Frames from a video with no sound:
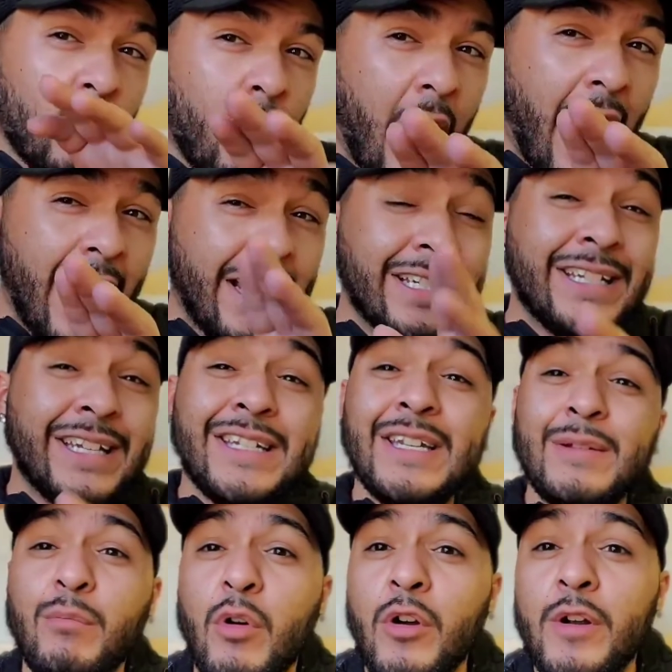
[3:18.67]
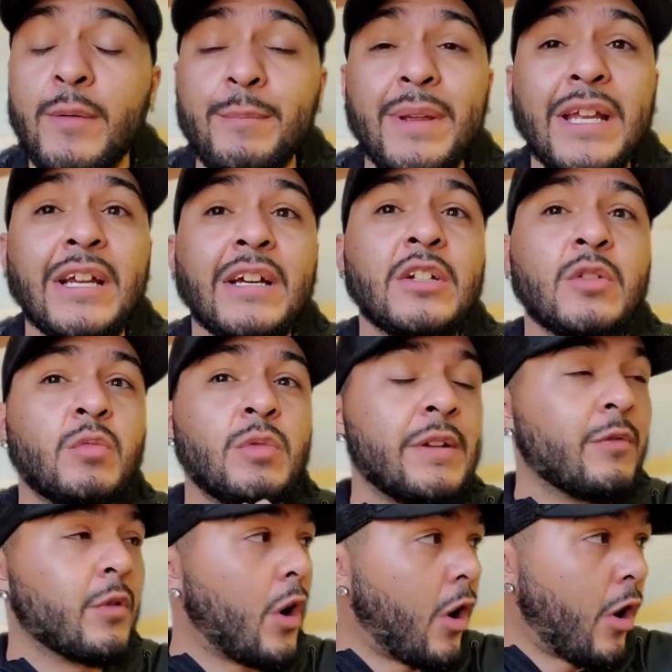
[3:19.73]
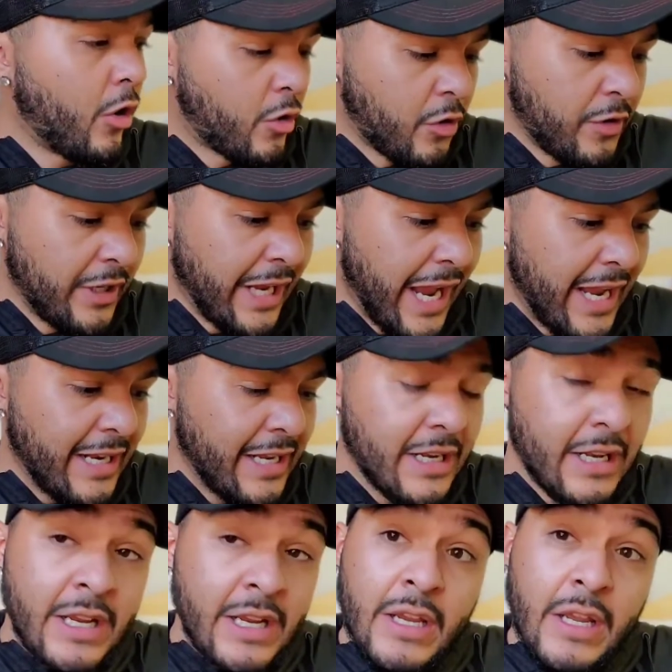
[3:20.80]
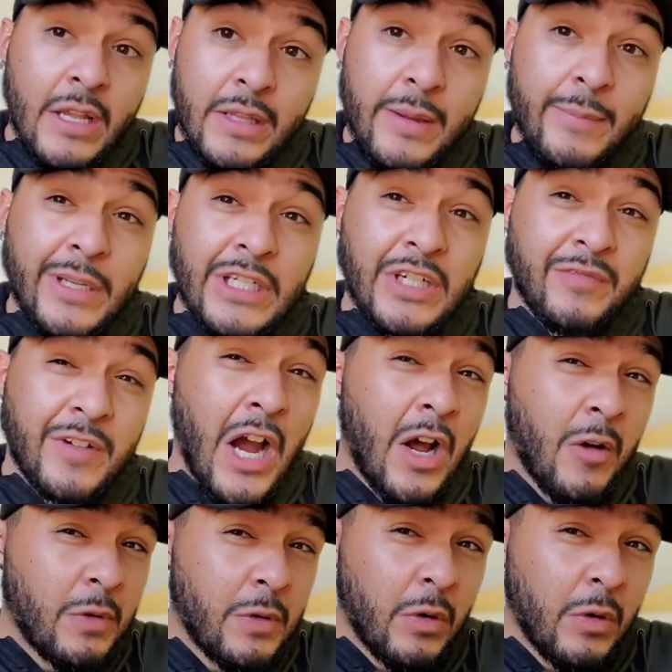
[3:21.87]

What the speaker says: Why is this important? Because we were all created in the image of God.